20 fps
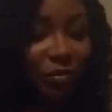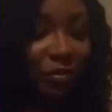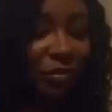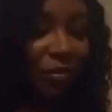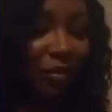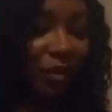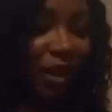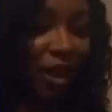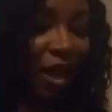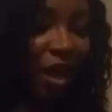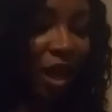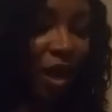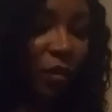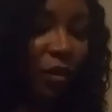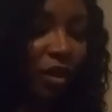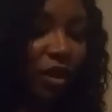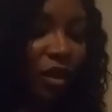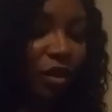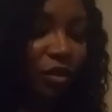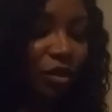How are
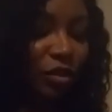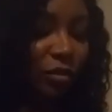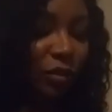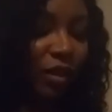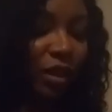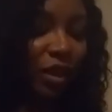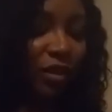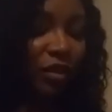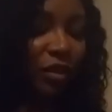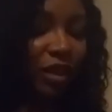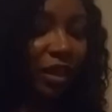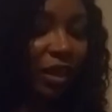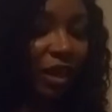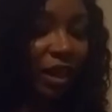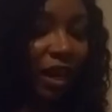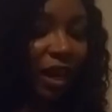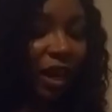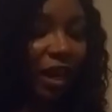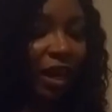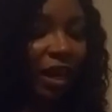y'all doing out there? I
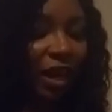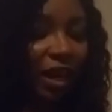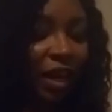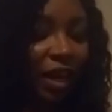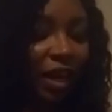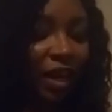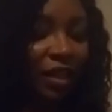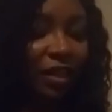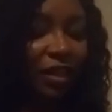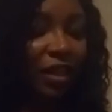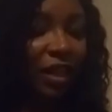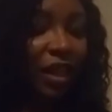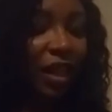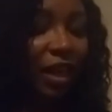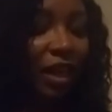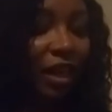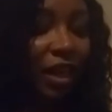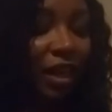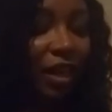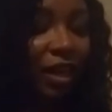hate
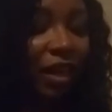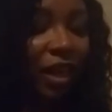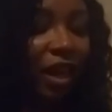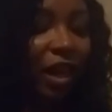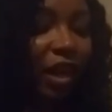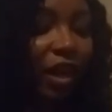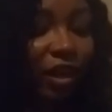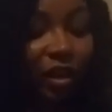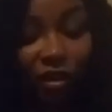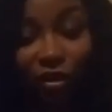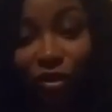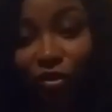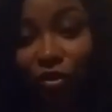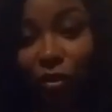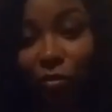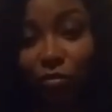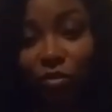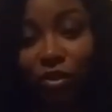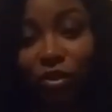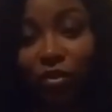dead air, so I'm
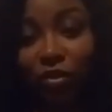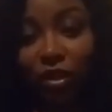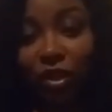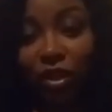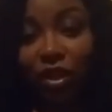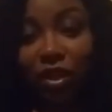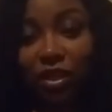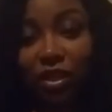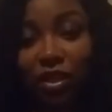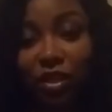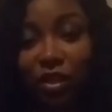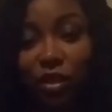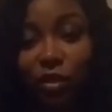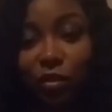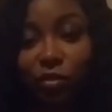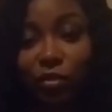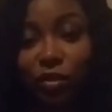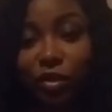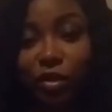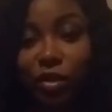just going to continue
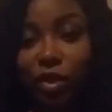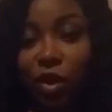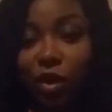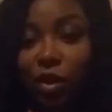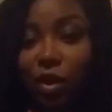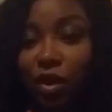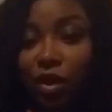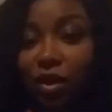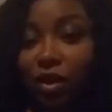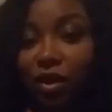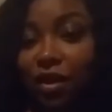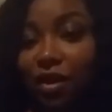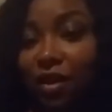to talk.